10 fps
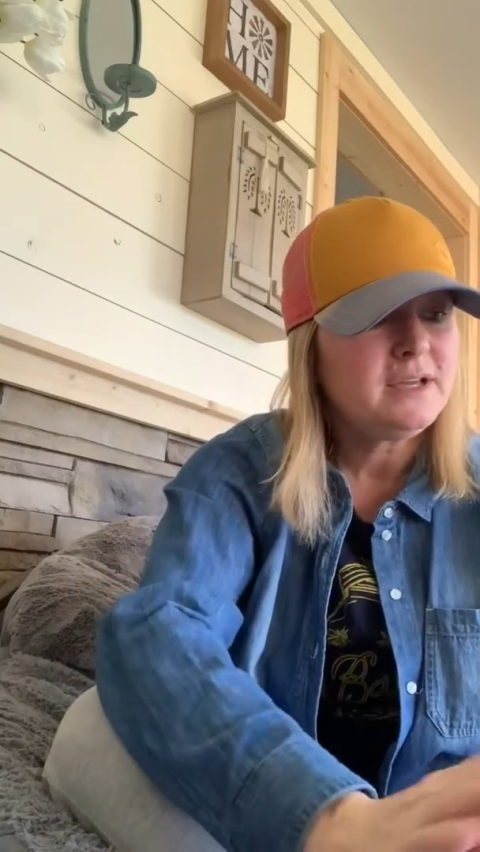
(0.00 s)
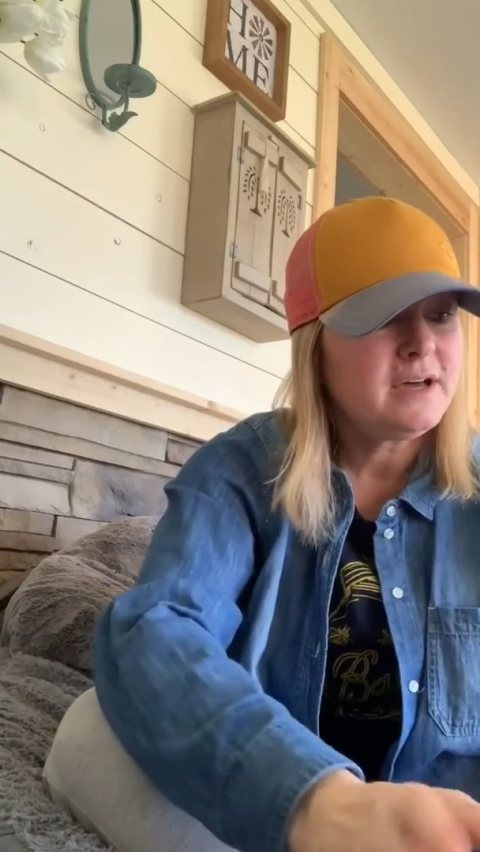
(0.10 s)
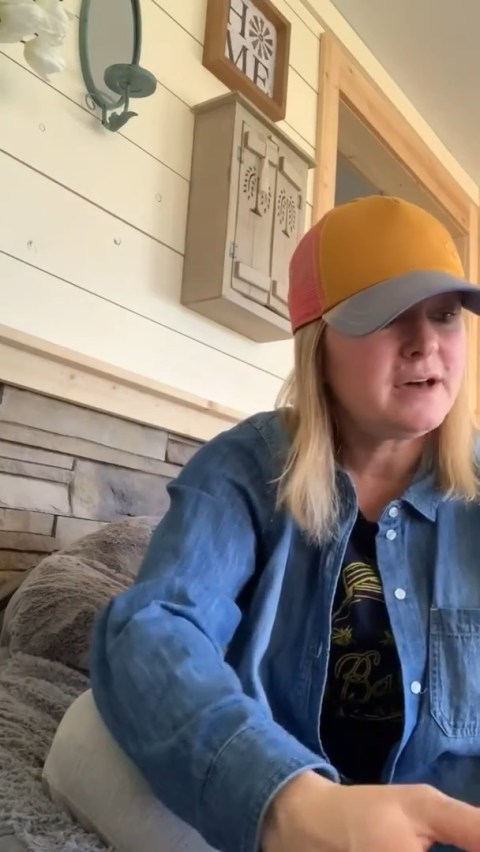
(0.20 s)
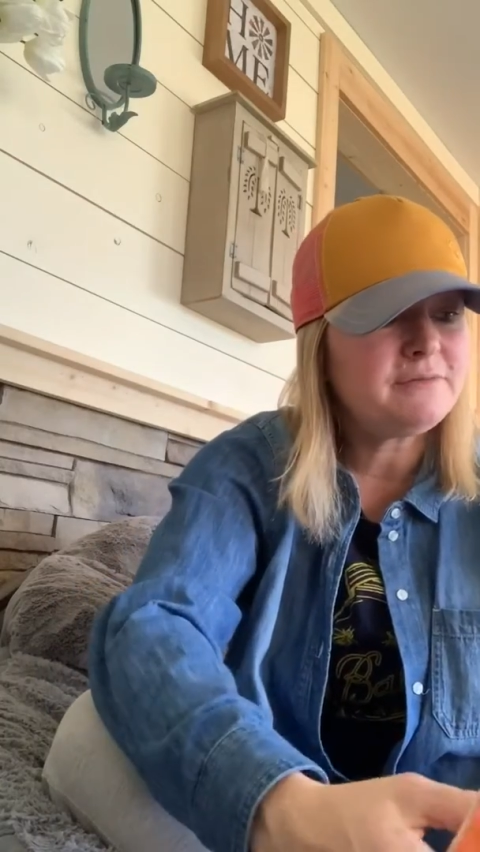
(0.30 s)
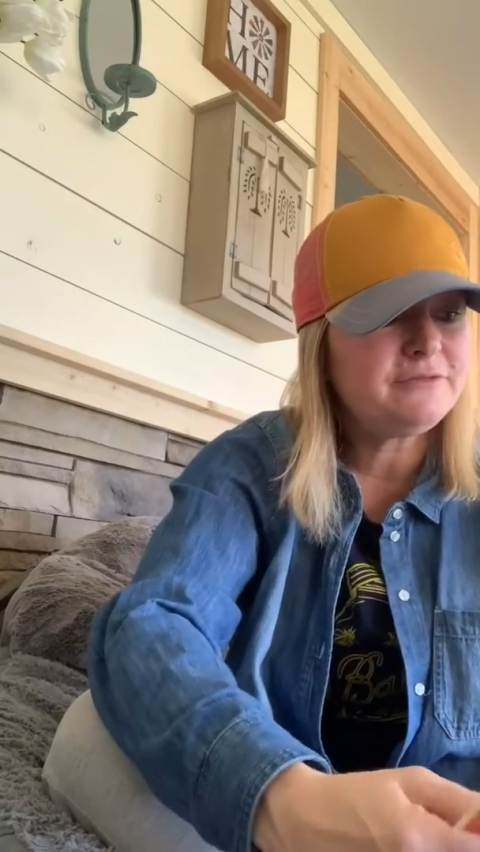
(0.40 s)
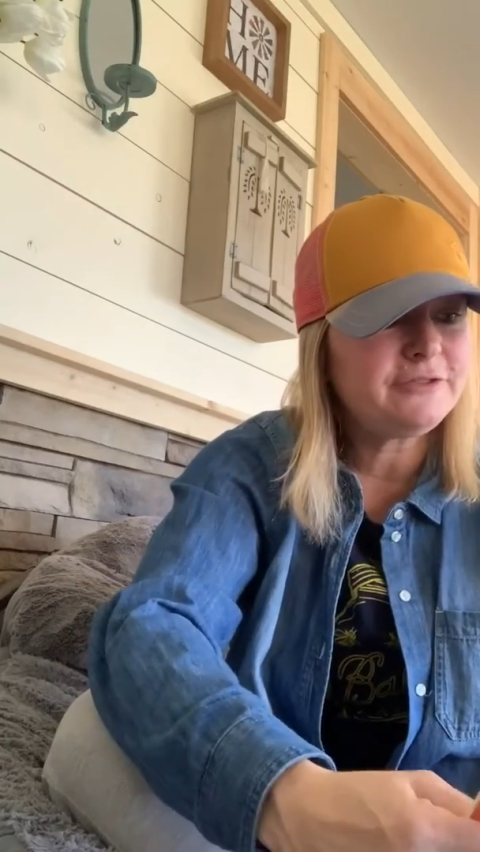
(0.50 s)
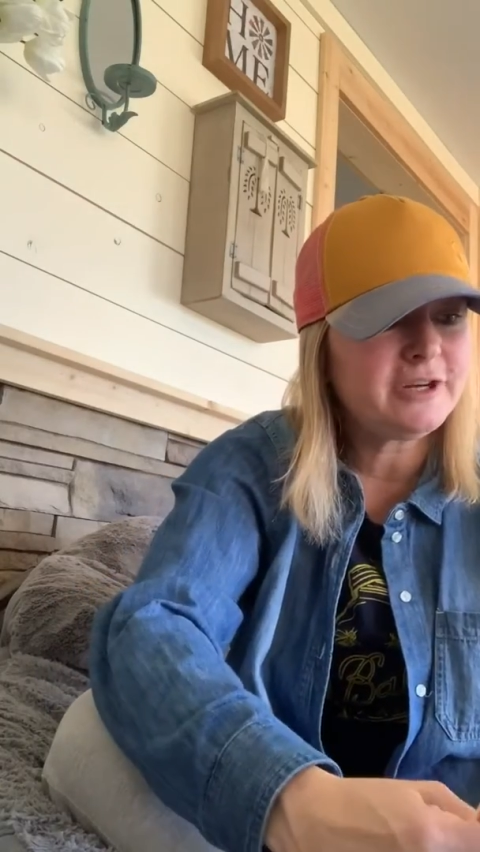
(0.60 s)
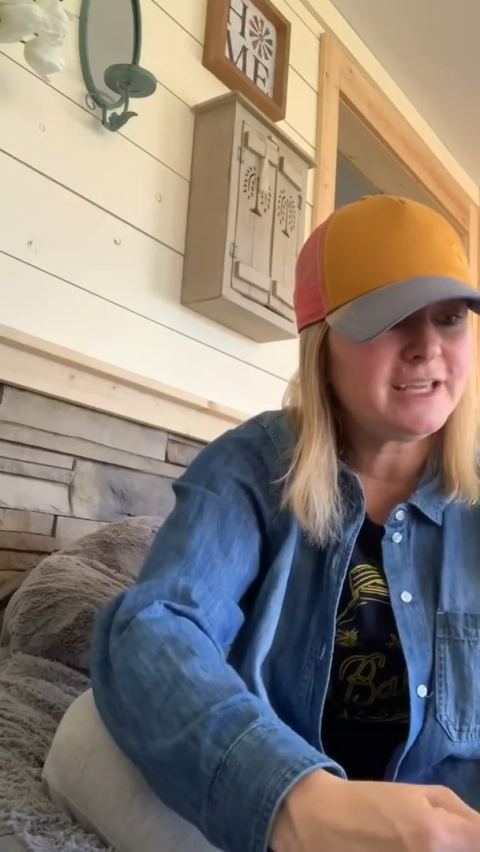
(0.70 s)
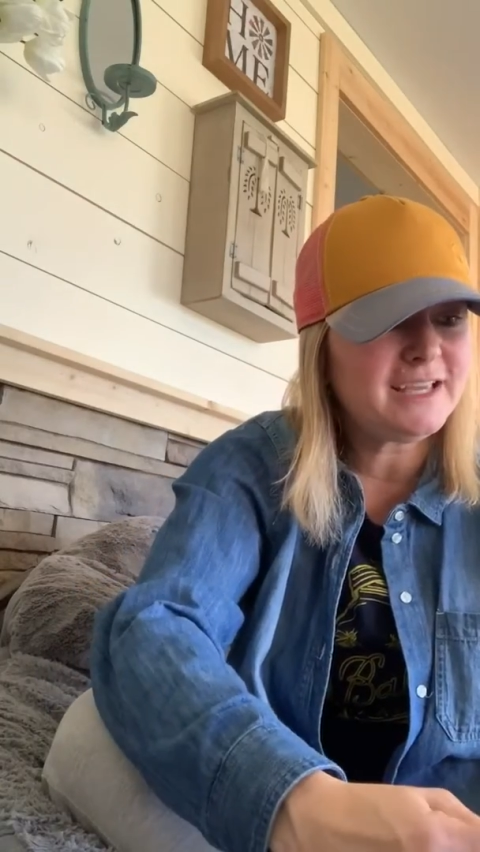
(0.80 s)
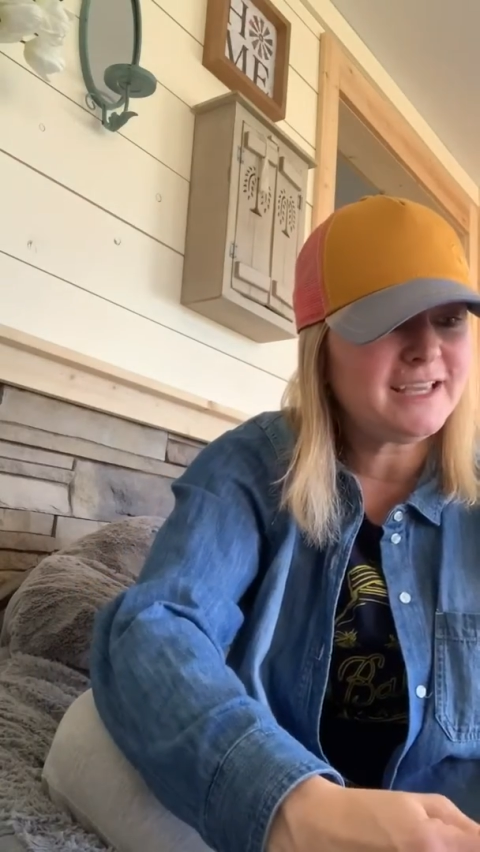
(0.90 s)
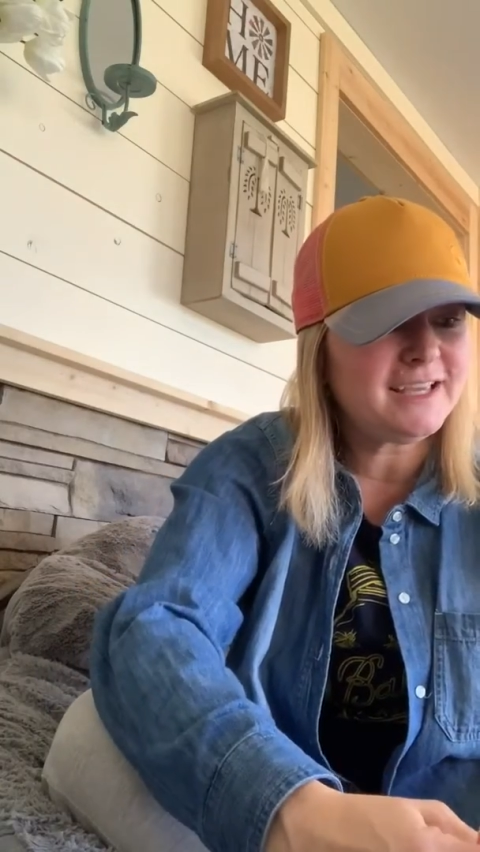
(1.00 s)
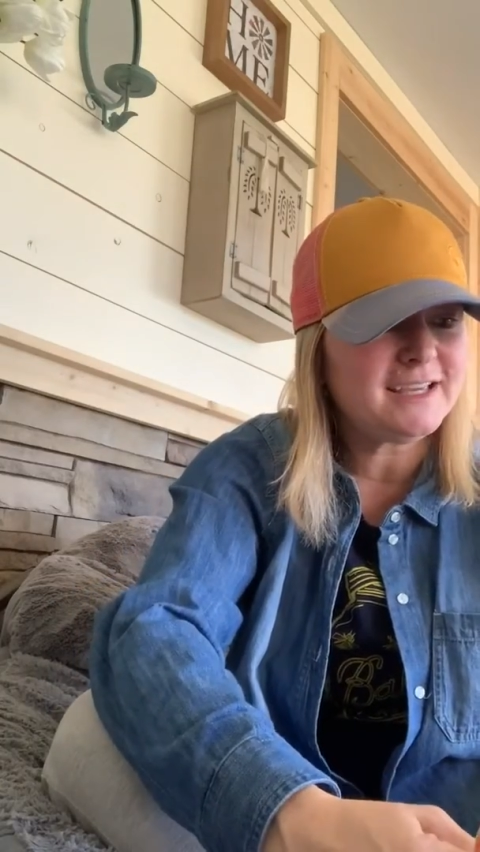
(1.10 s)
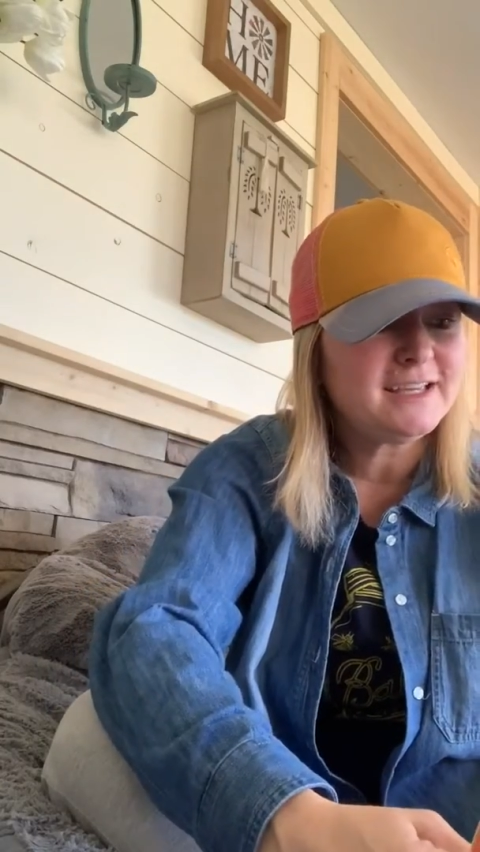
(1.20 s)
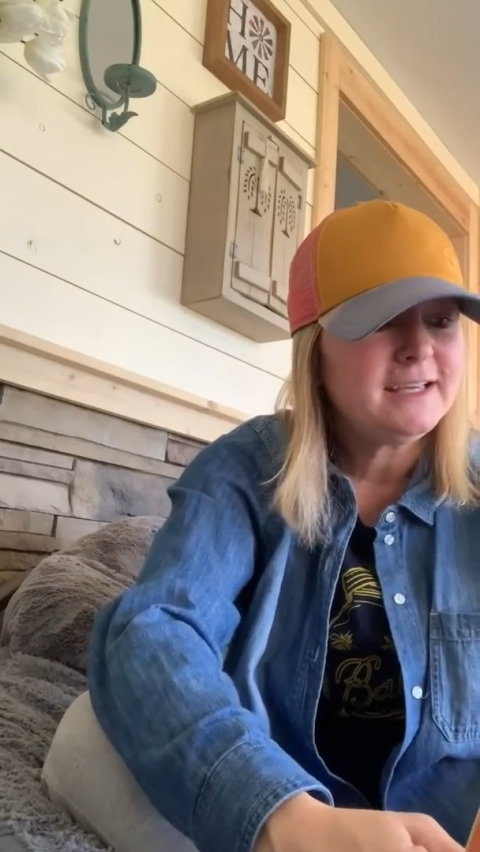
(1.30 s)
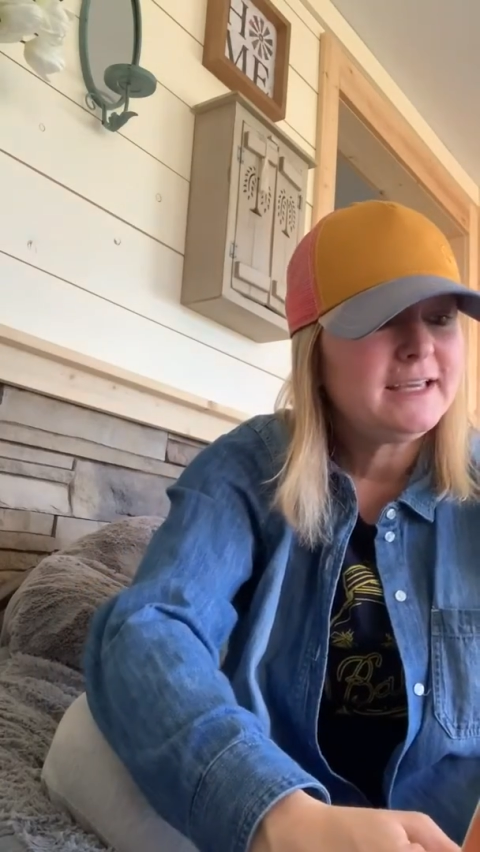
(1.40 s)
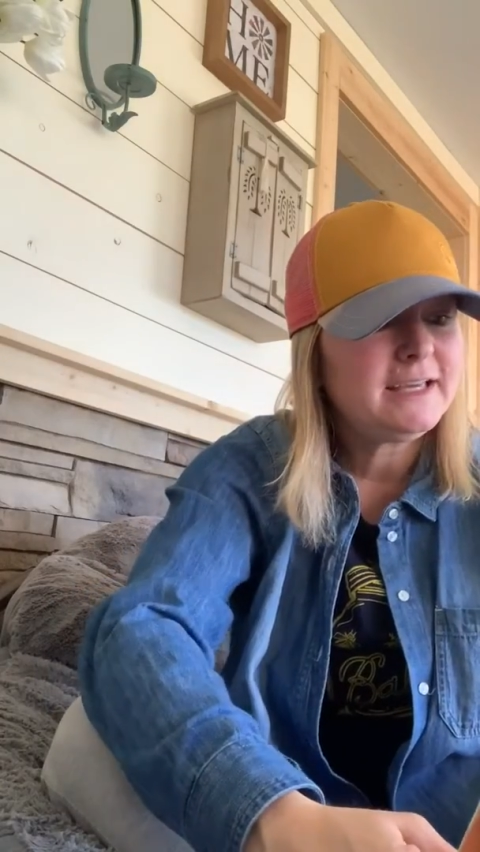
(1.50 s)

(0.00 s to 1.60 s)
Humphrey!